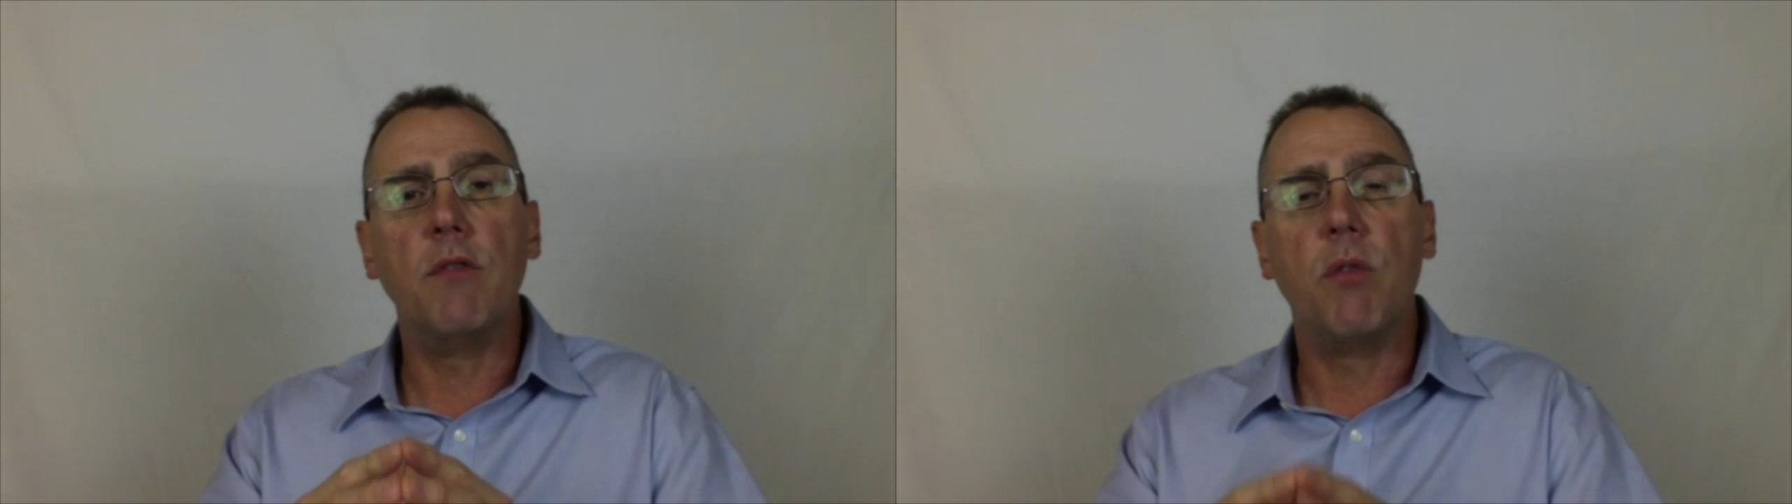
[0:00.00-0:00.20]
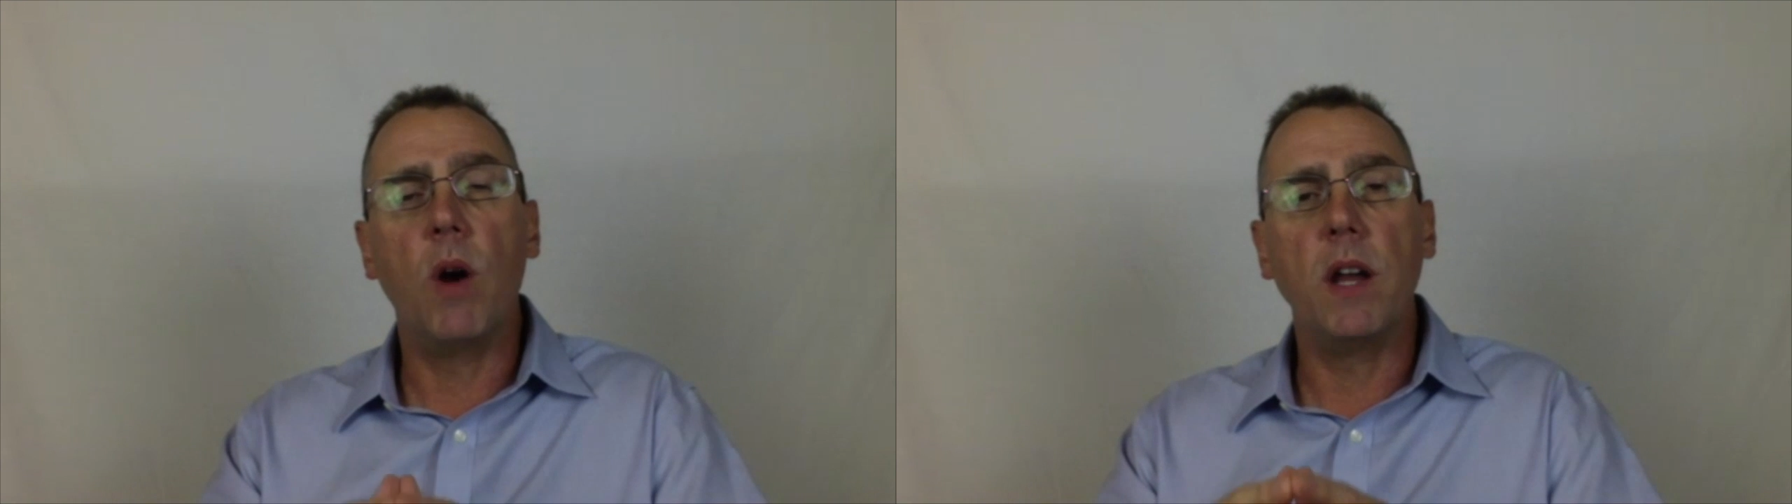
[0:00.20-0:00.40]

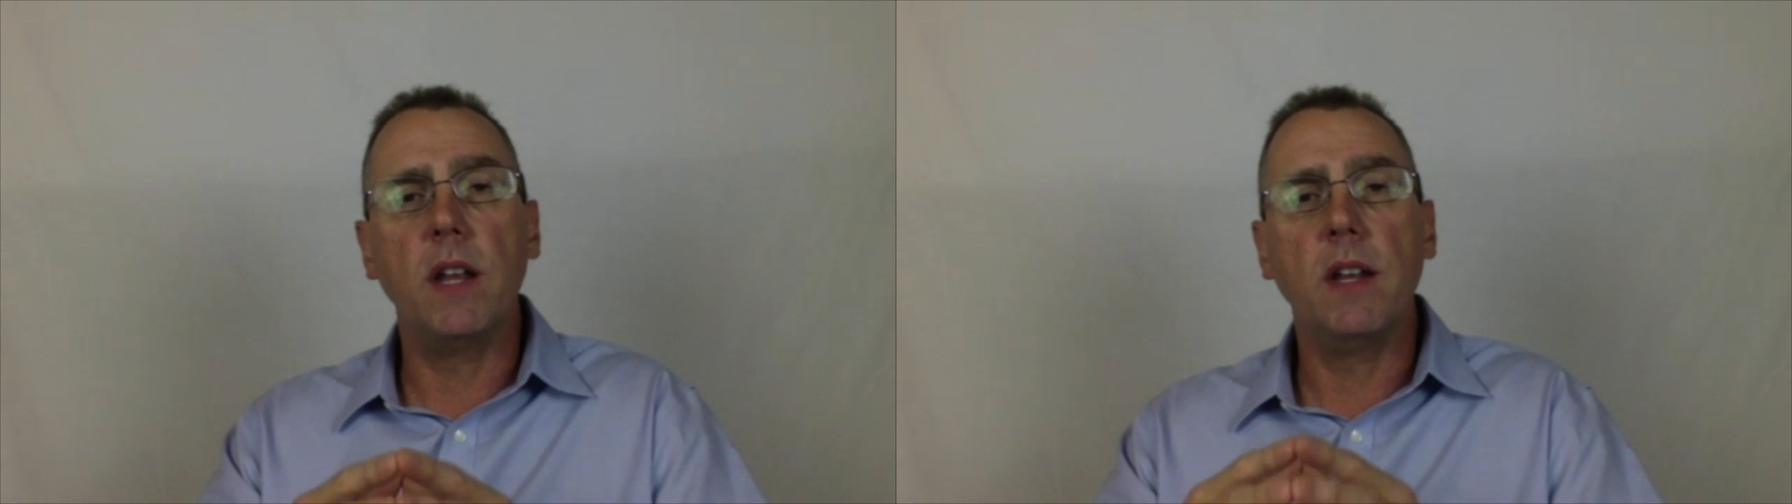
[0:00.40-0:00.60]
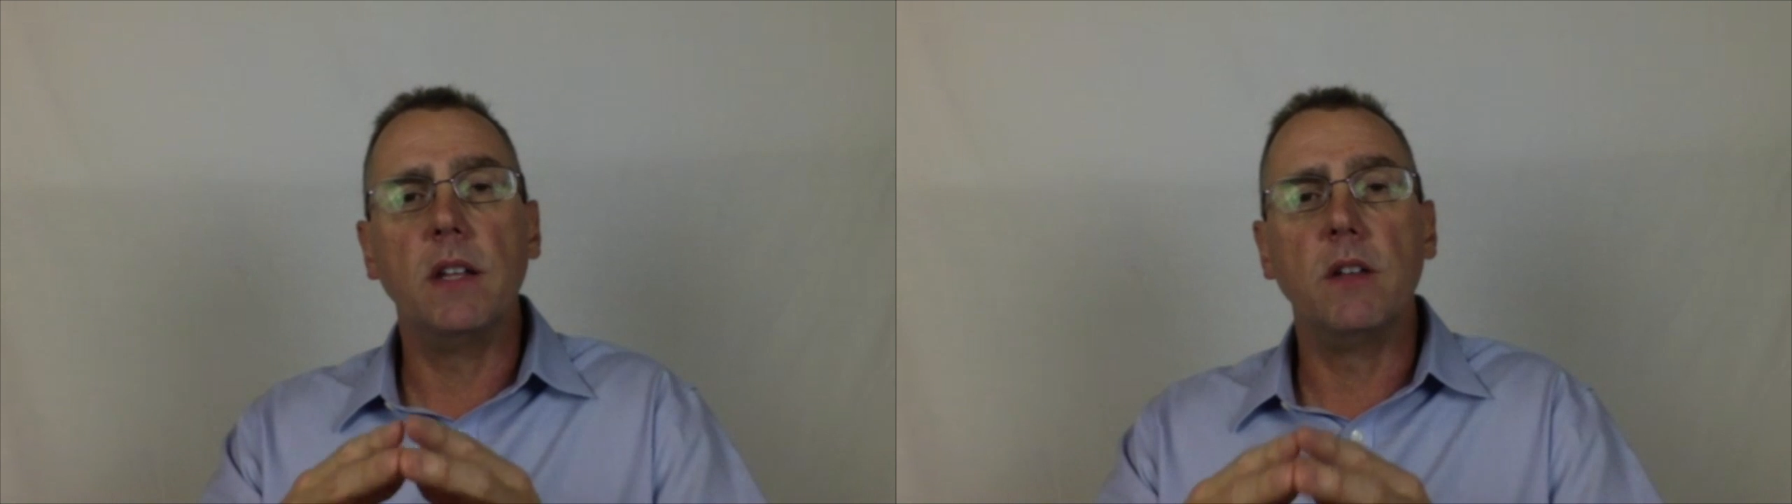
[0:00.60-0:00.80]
avoid
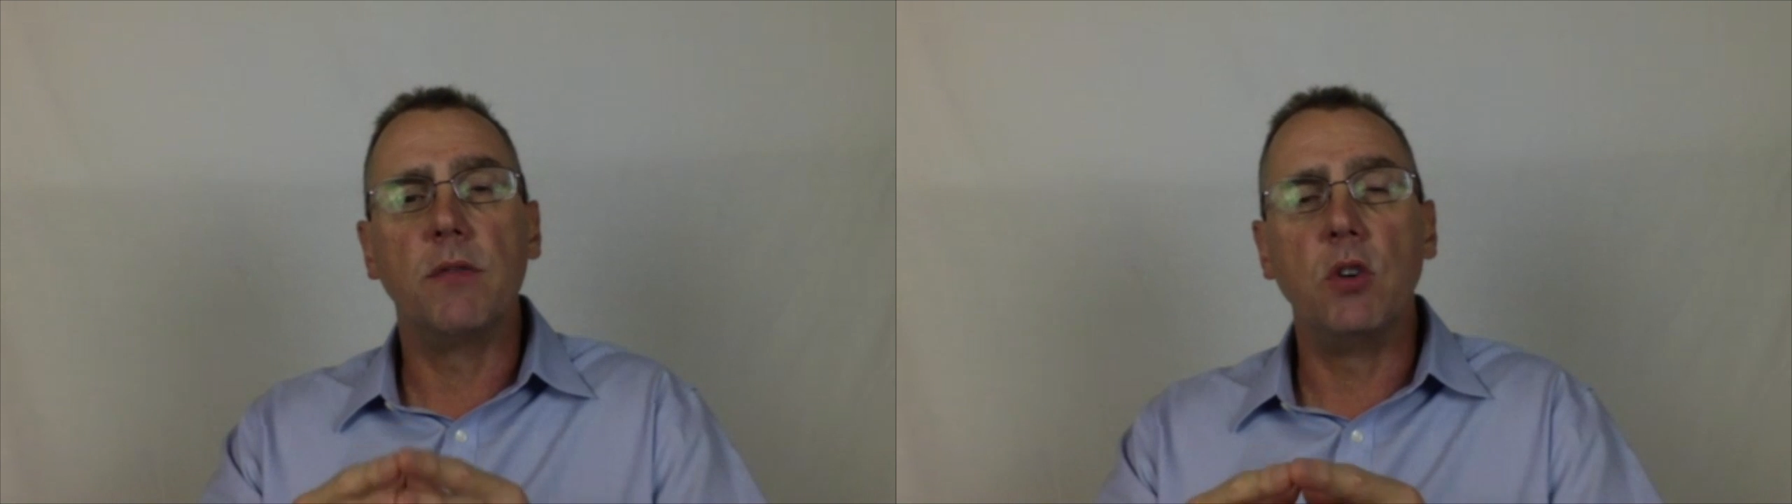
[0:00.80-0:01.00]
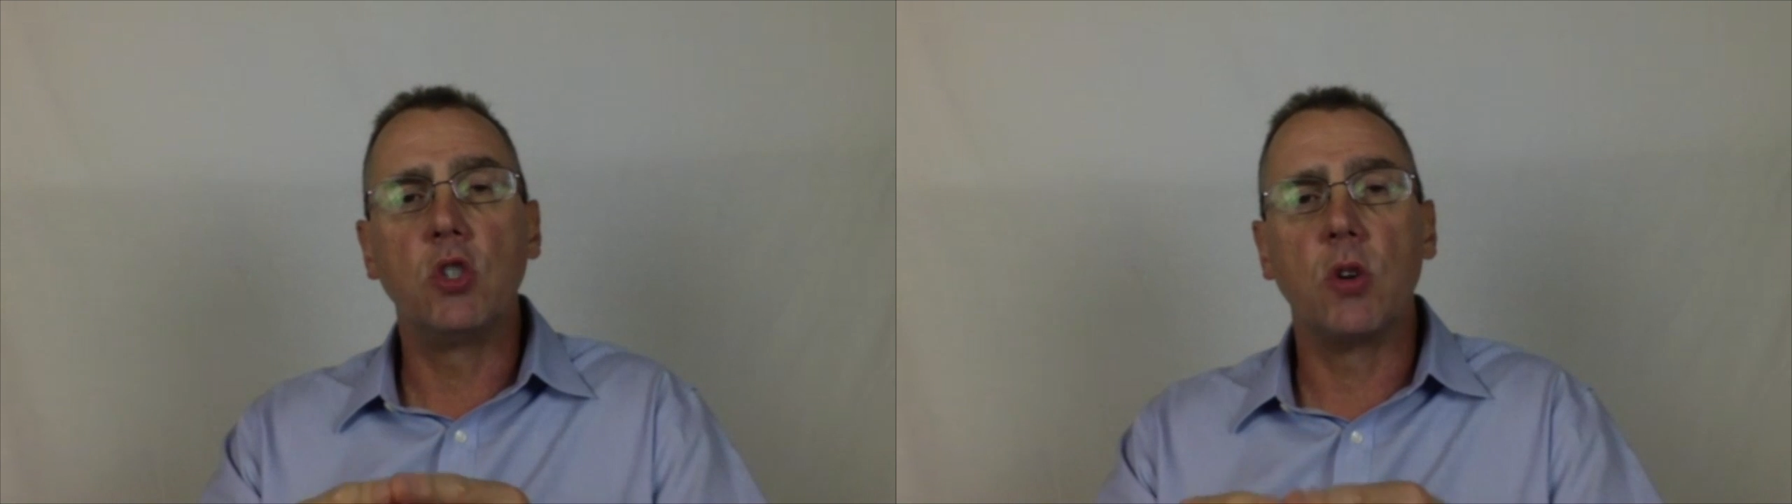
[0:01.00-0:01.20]
it in the
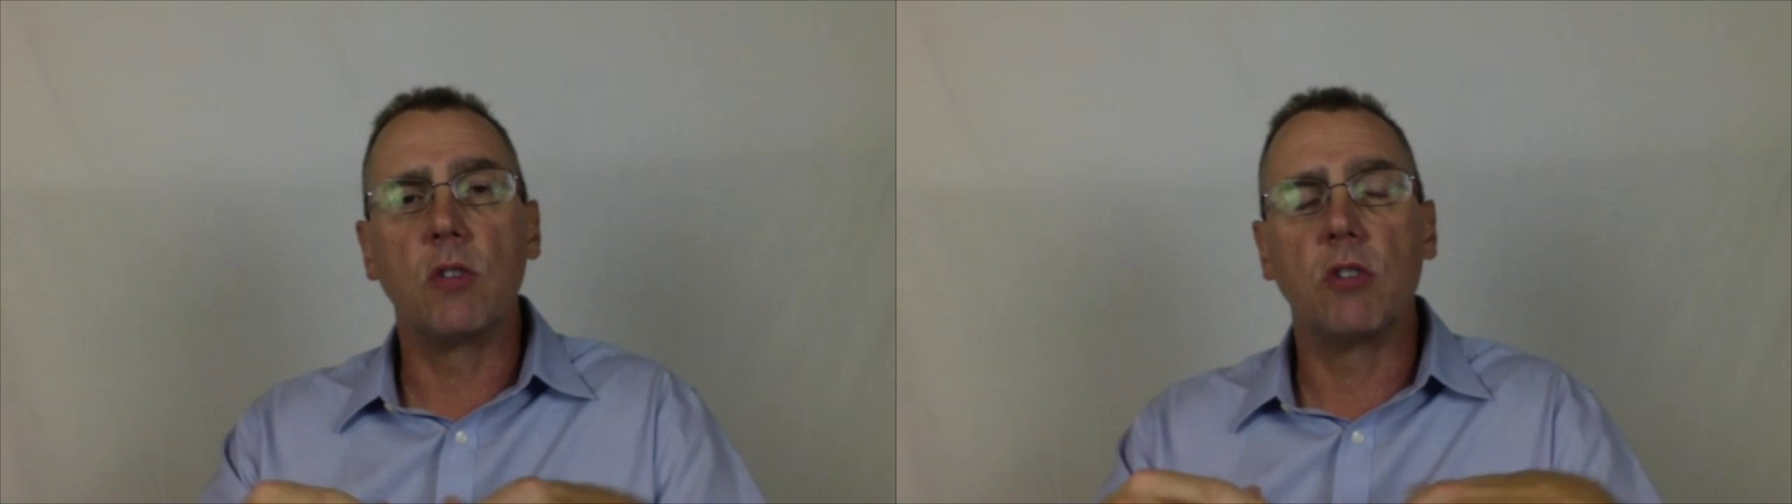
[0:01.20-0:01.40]
future?